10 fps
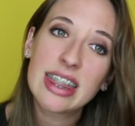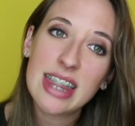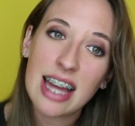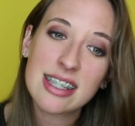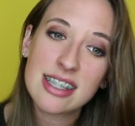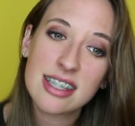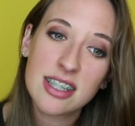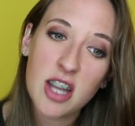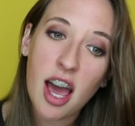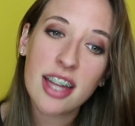That's
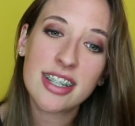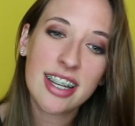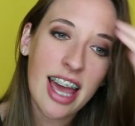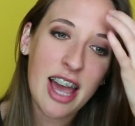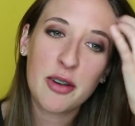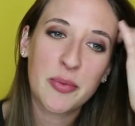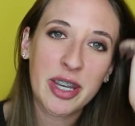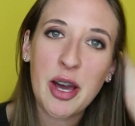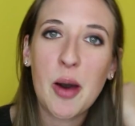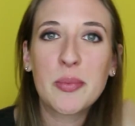not how we
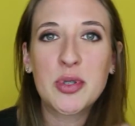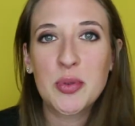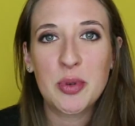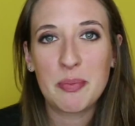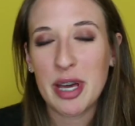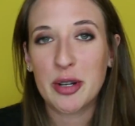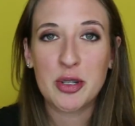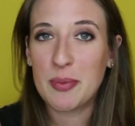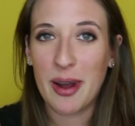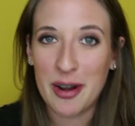come to a better
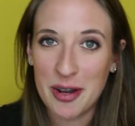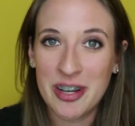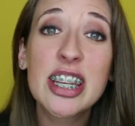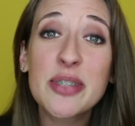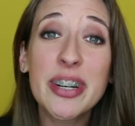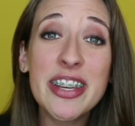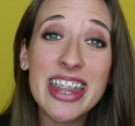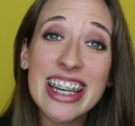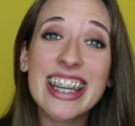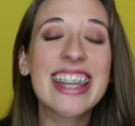tomorrow. So what do you
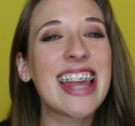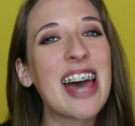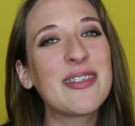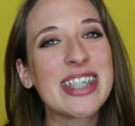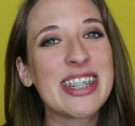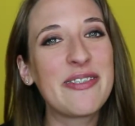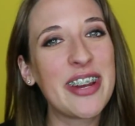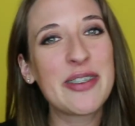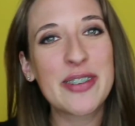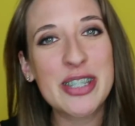think? That was the
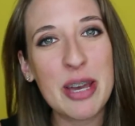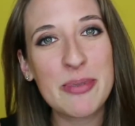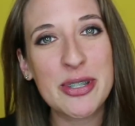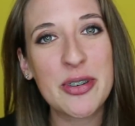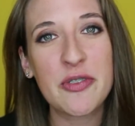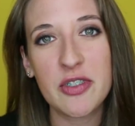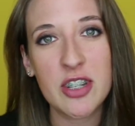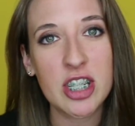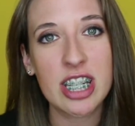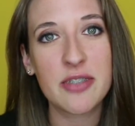very first episode of
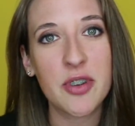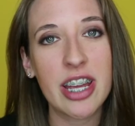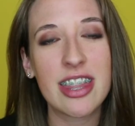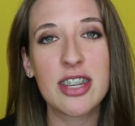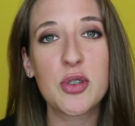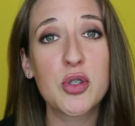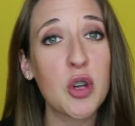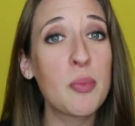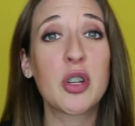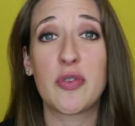50 Shades of Grey. Thank you
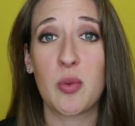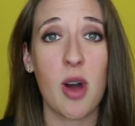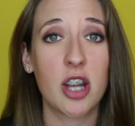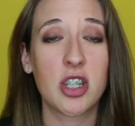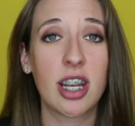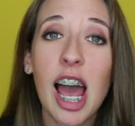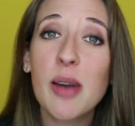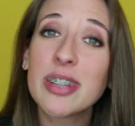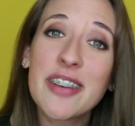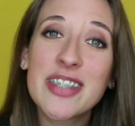so much for watching.
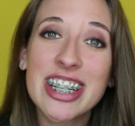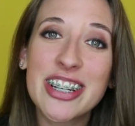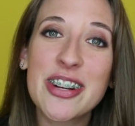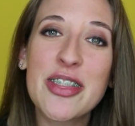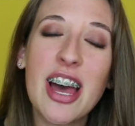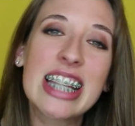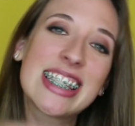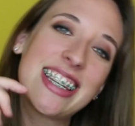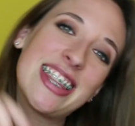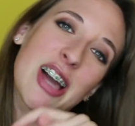I would love to hear your
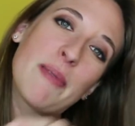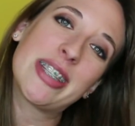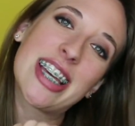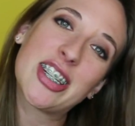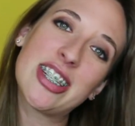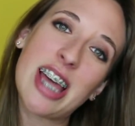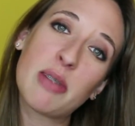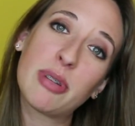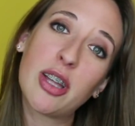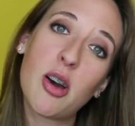thoughts in the comment section
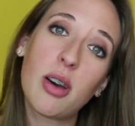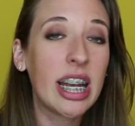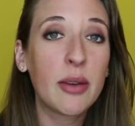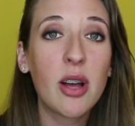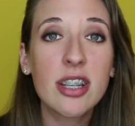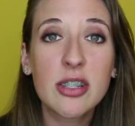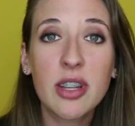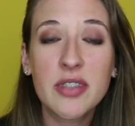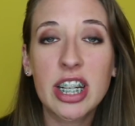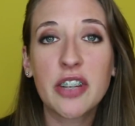down below. And I would also
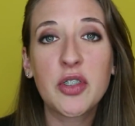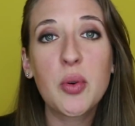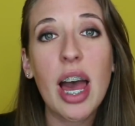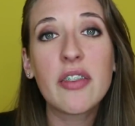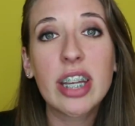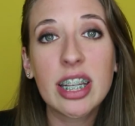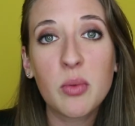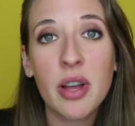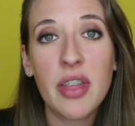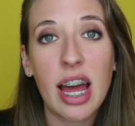love to hear if you have
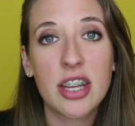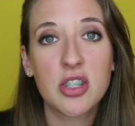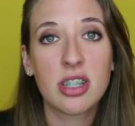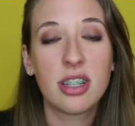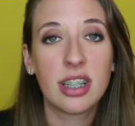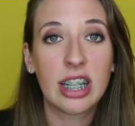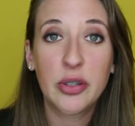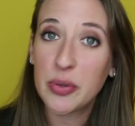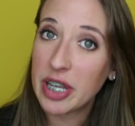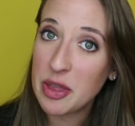anyone that I should
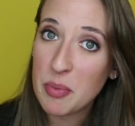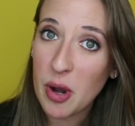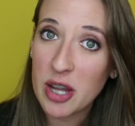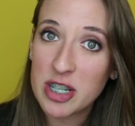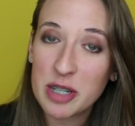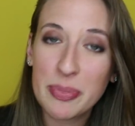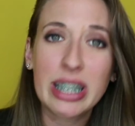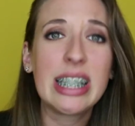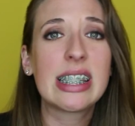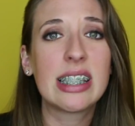include in the project.
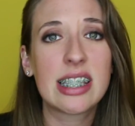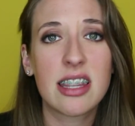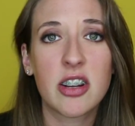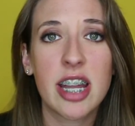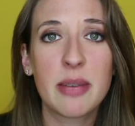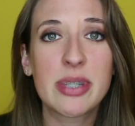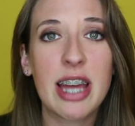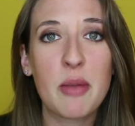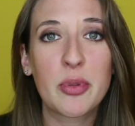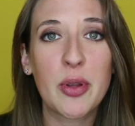Please list their names
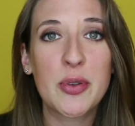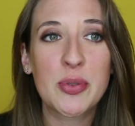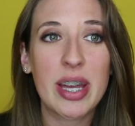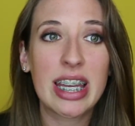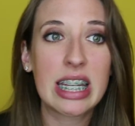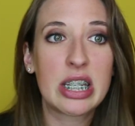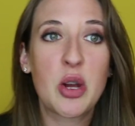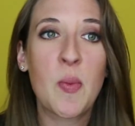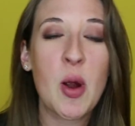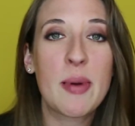down below so I can get to
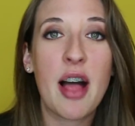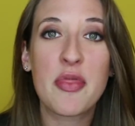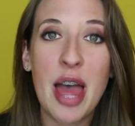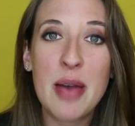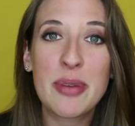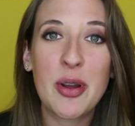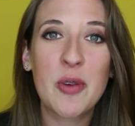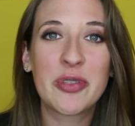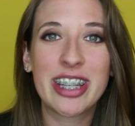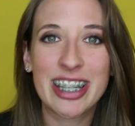know more about them and
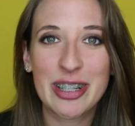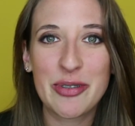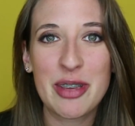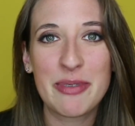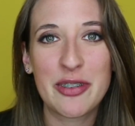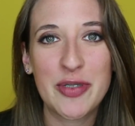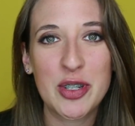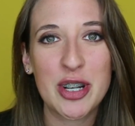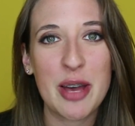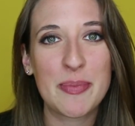hopefully include them in a
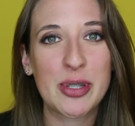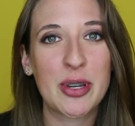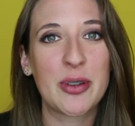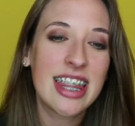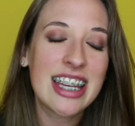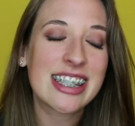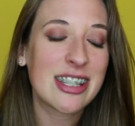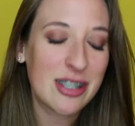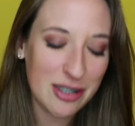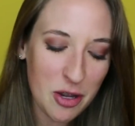future episode. Thanks
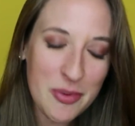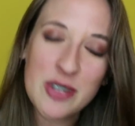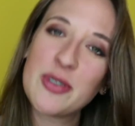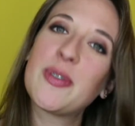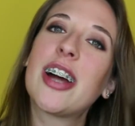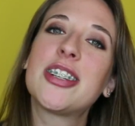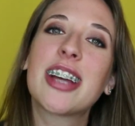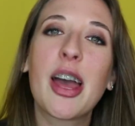so much for watching.